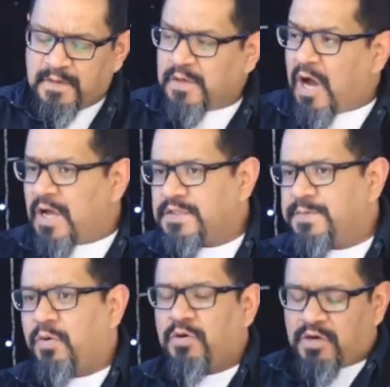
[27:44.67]
God's
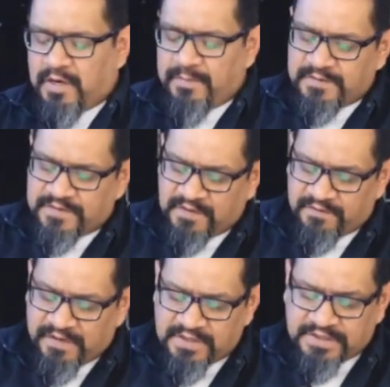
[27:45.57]
program of
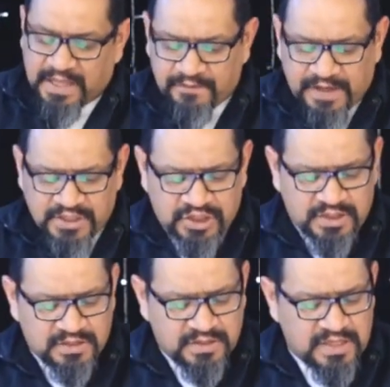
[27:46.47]

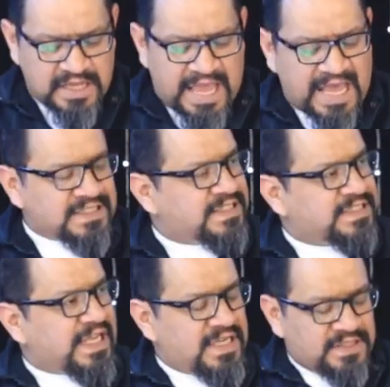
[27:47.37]
salvation and
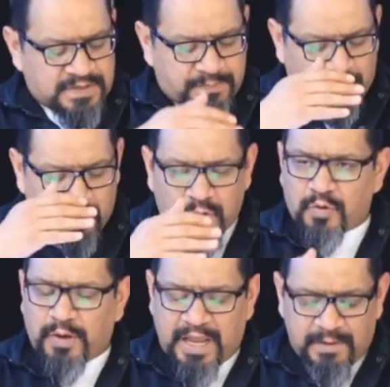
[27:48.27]
Satan's
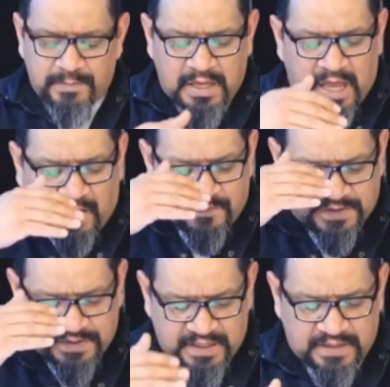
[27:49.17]
program of
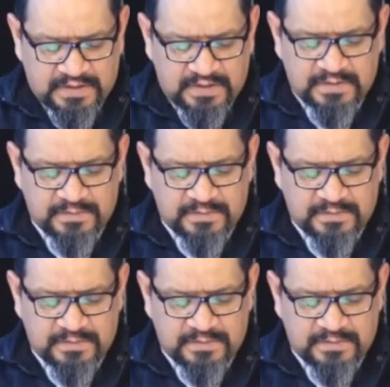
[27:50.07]
sin,